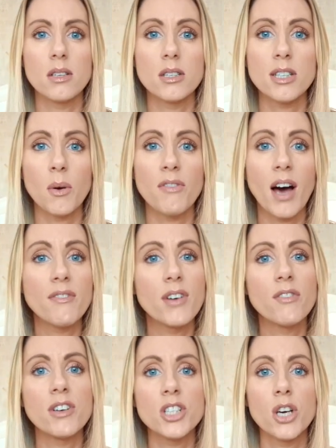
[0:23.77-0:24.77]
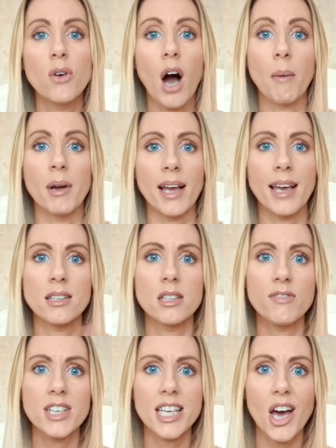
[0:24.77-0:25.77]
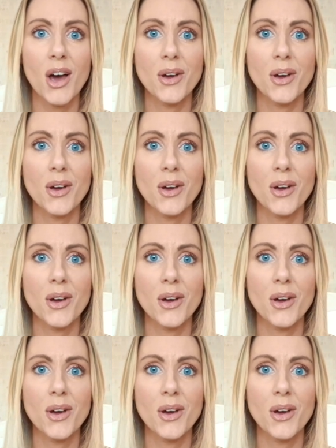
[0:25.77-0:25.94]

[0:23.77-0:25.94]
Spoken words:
So without further ado, I'm going to get to the video.